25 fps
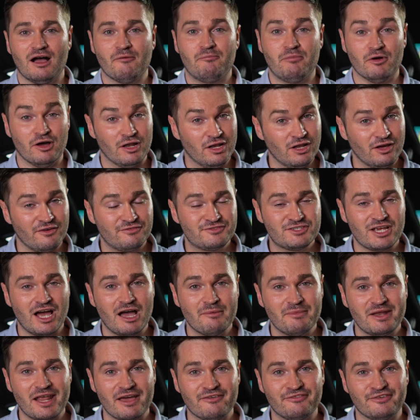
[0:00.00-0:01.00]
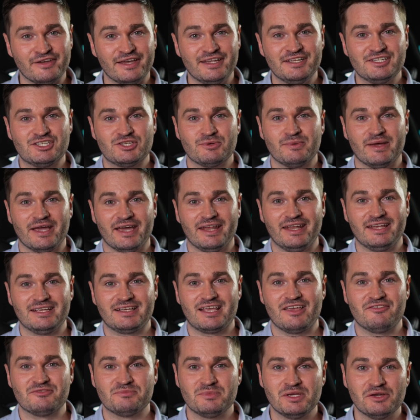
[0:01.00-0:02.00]
put a lot of time and effort into it, and it
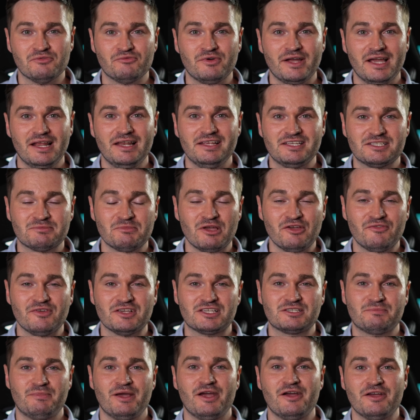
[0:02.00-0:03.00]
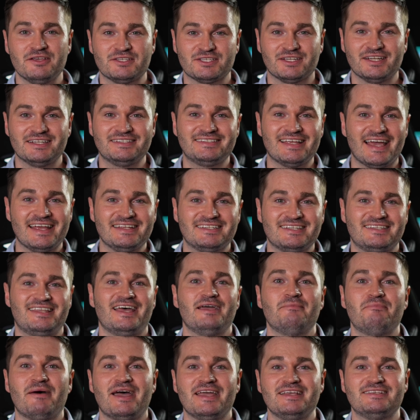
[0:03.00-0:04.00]
gives me a really smooth experience on a
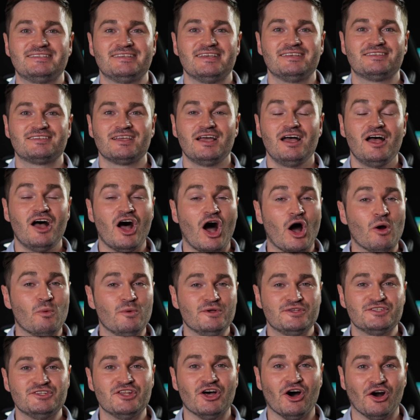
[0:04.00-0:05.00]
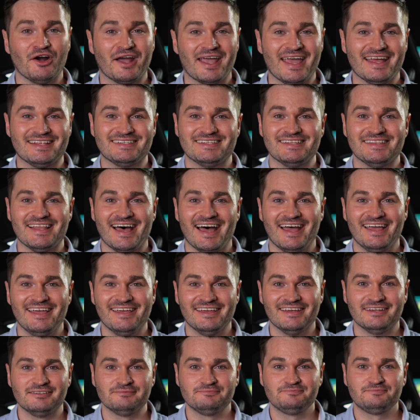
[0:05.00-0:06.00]
day-to-day basis. I was not getting that
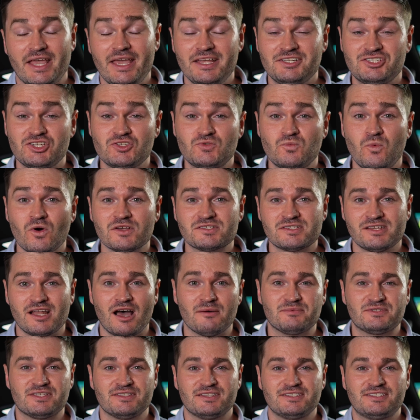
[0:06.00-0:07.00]
here. It just wasn't up to the